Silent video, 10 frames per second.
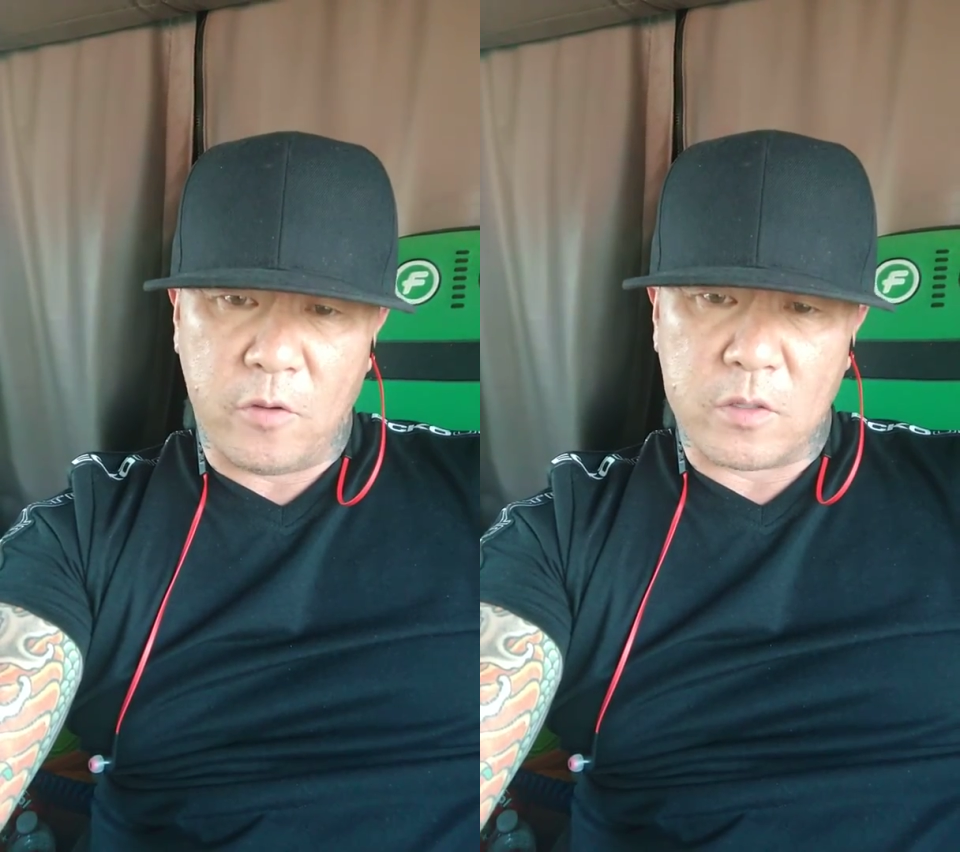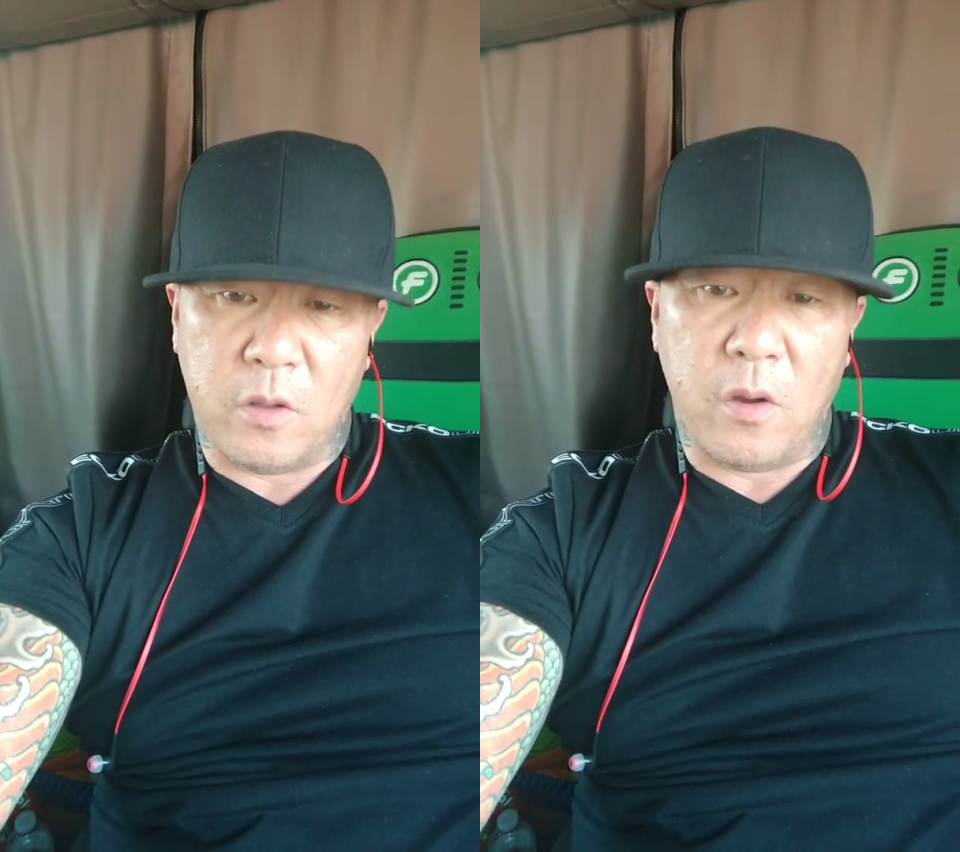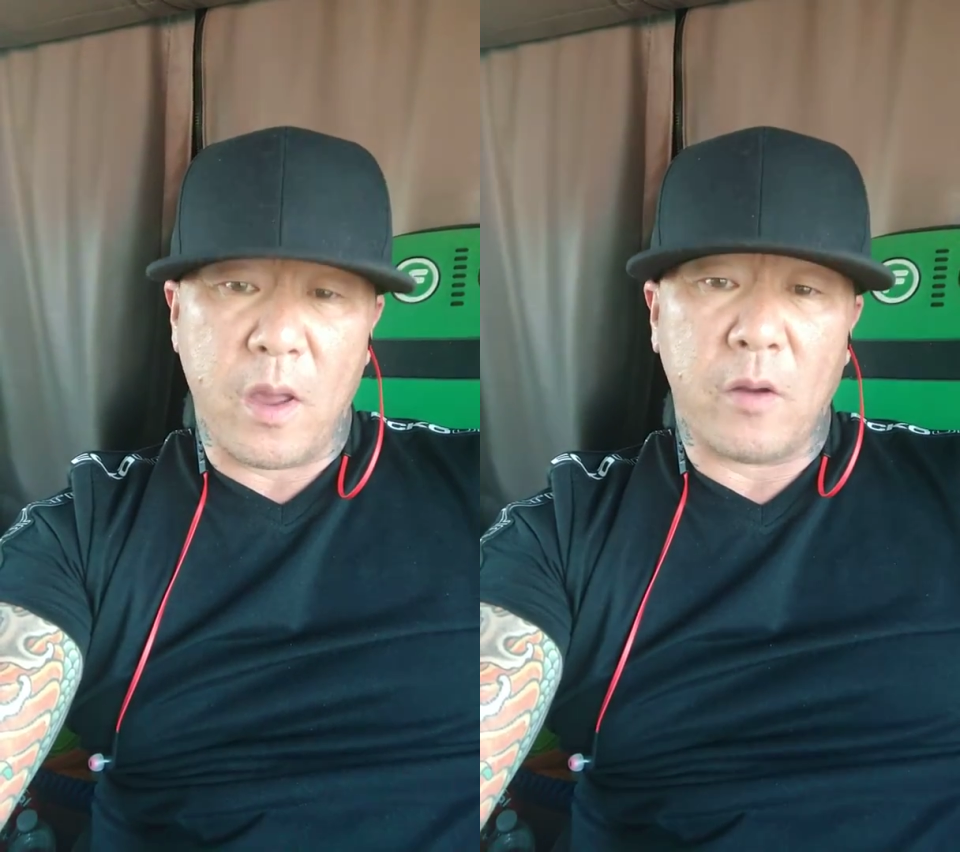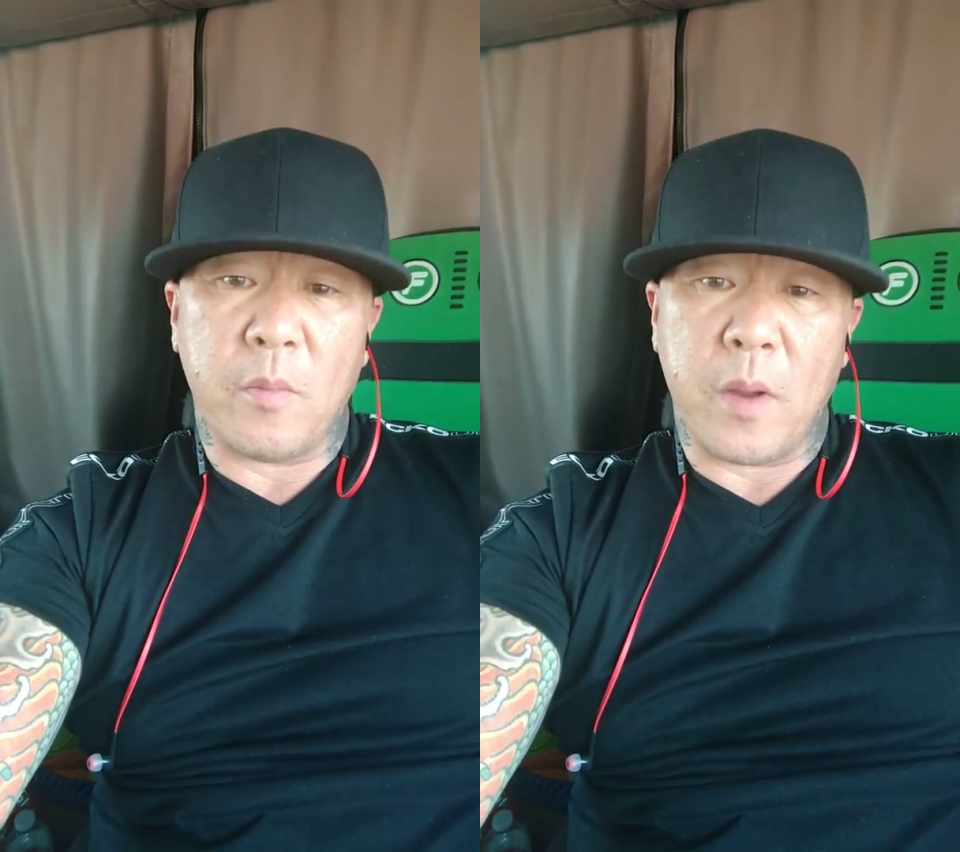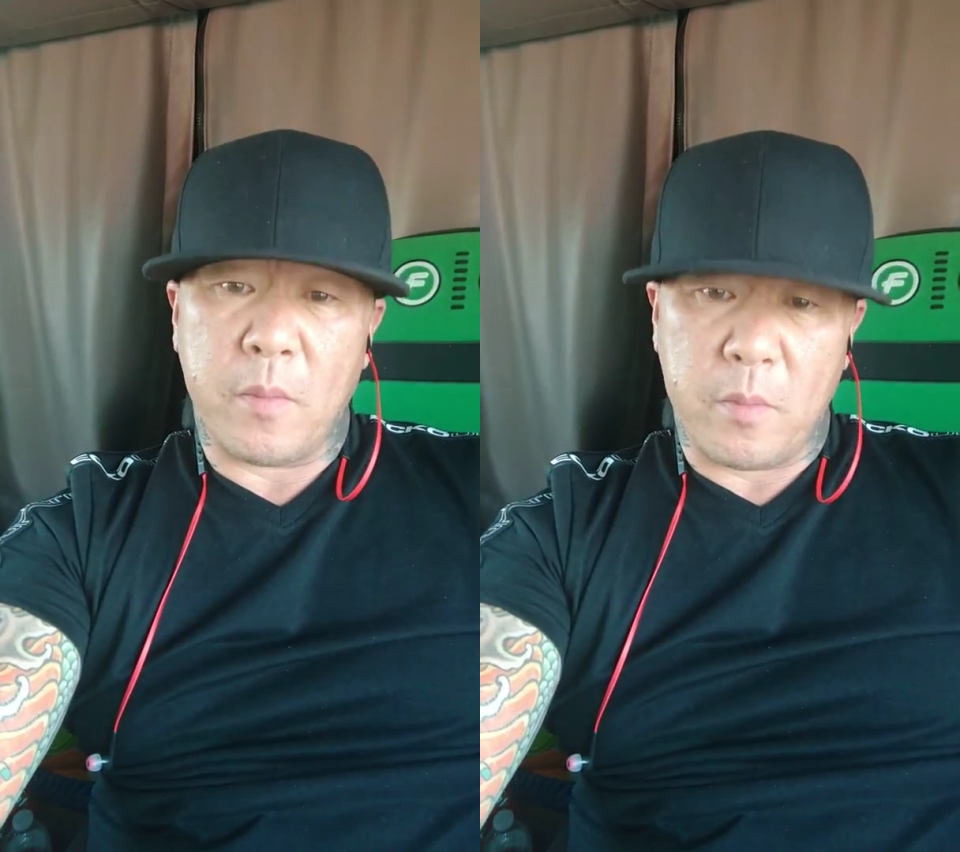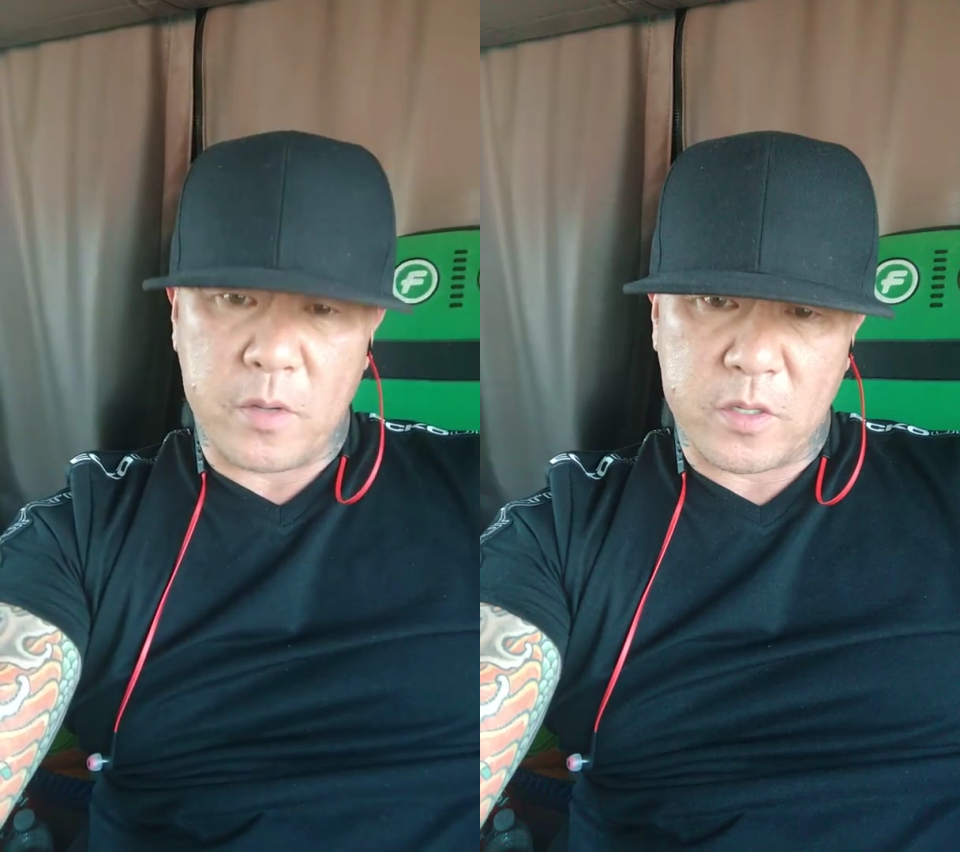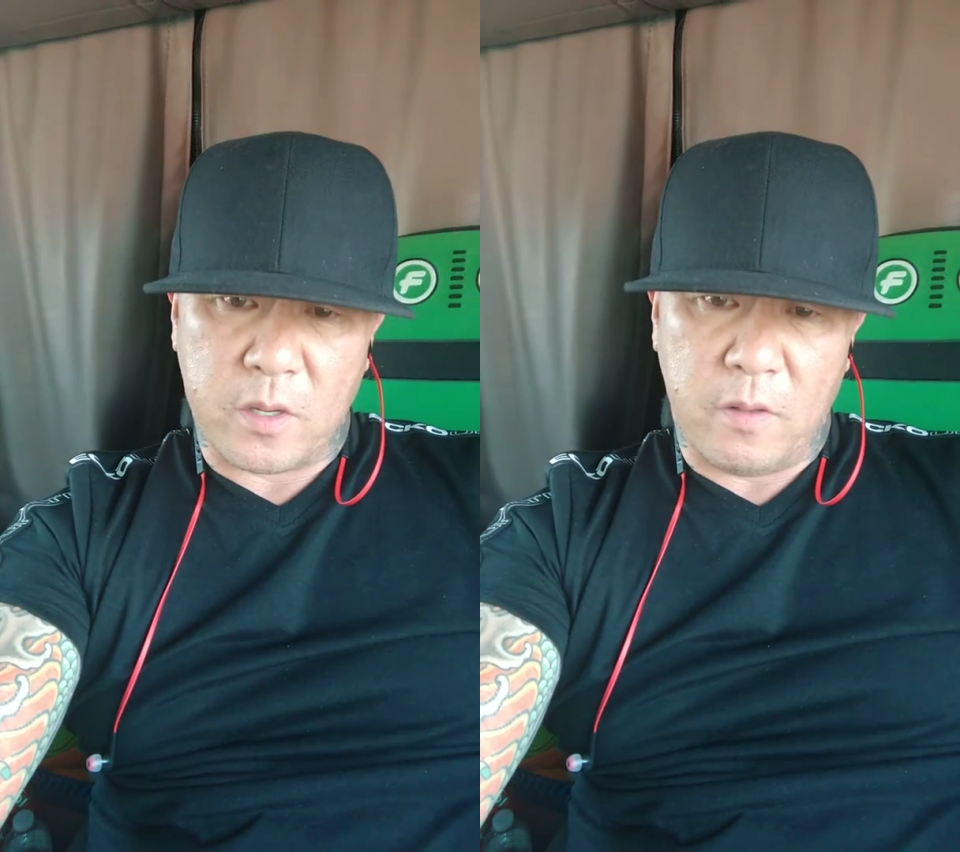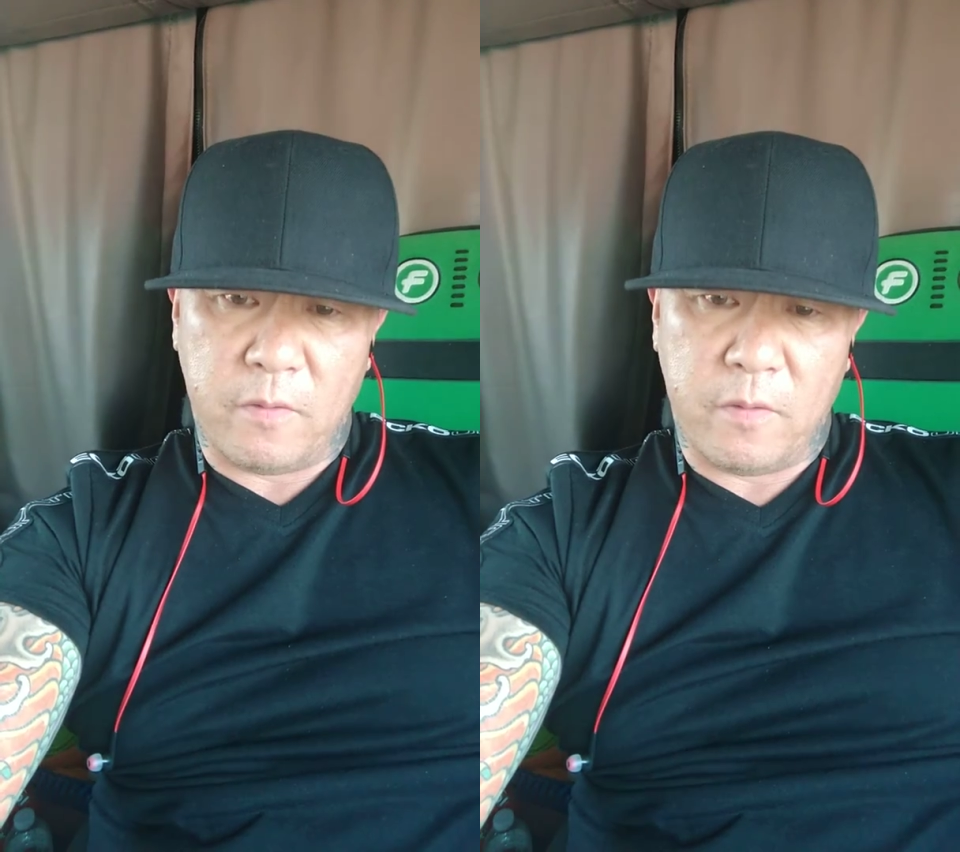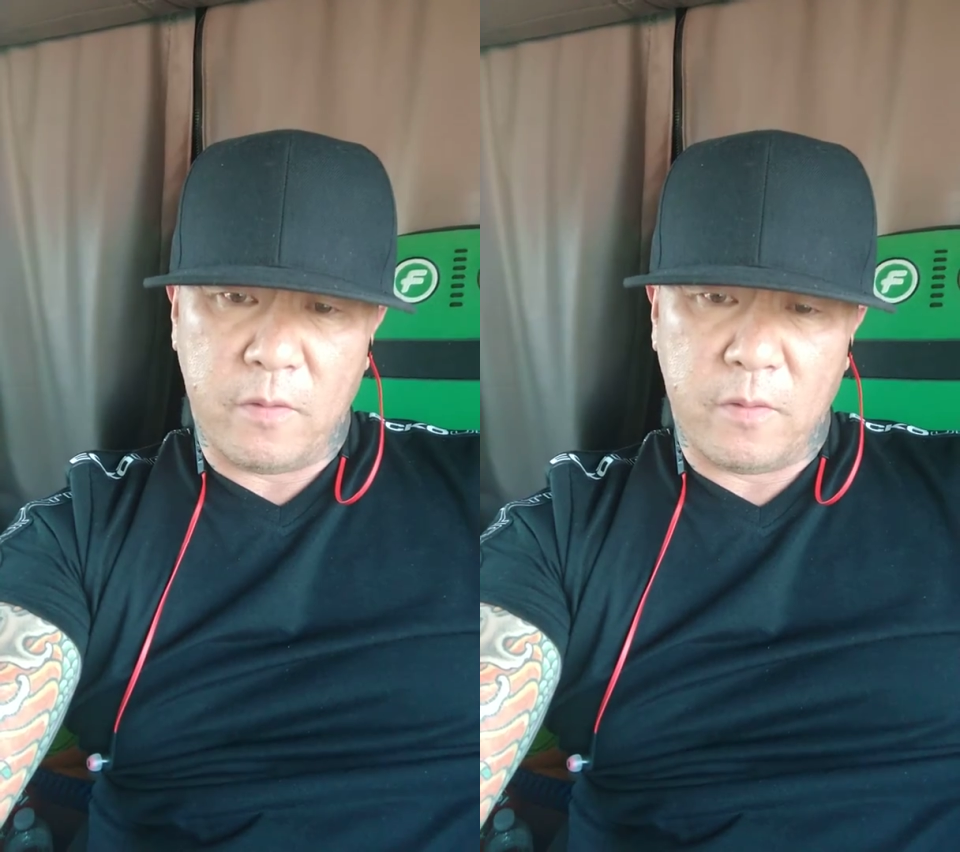for as long as I remember myself.